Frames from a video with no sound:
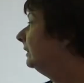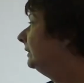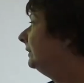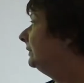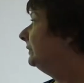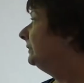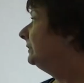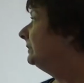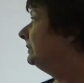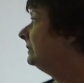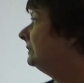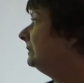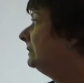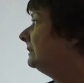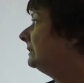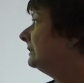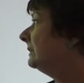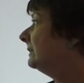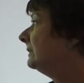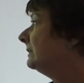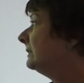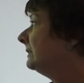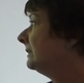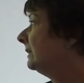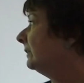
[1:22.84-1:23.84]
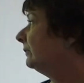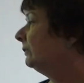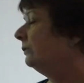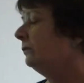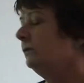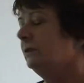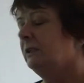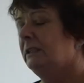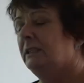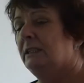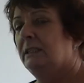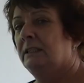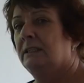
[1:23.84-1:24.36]
question, you
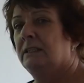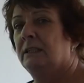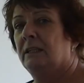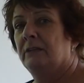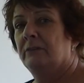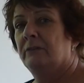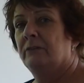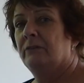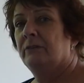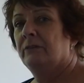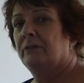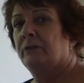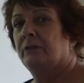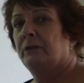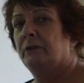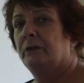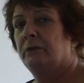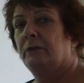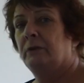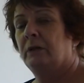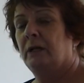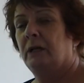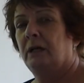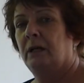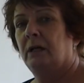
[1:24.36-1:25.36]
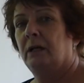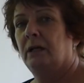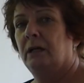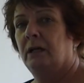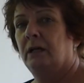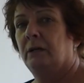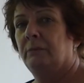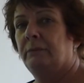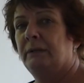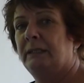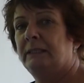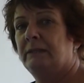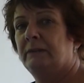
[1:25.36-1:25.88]
could maybe have the question
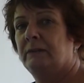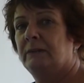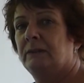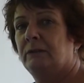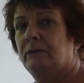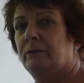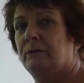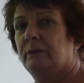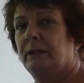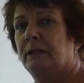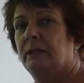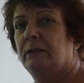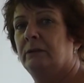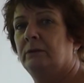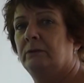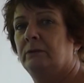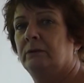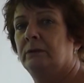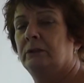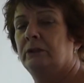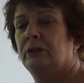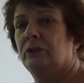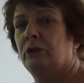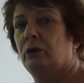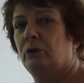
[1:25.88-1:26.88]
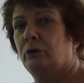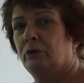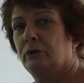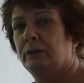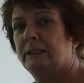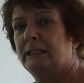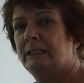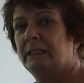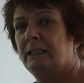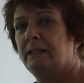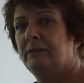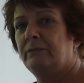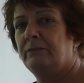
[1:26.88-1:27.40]
and possible responses up
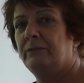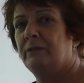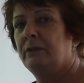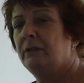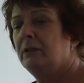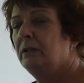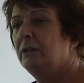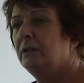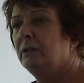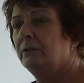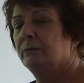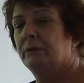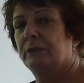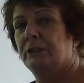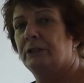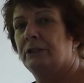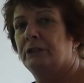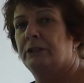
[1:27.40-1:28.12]
on the screen for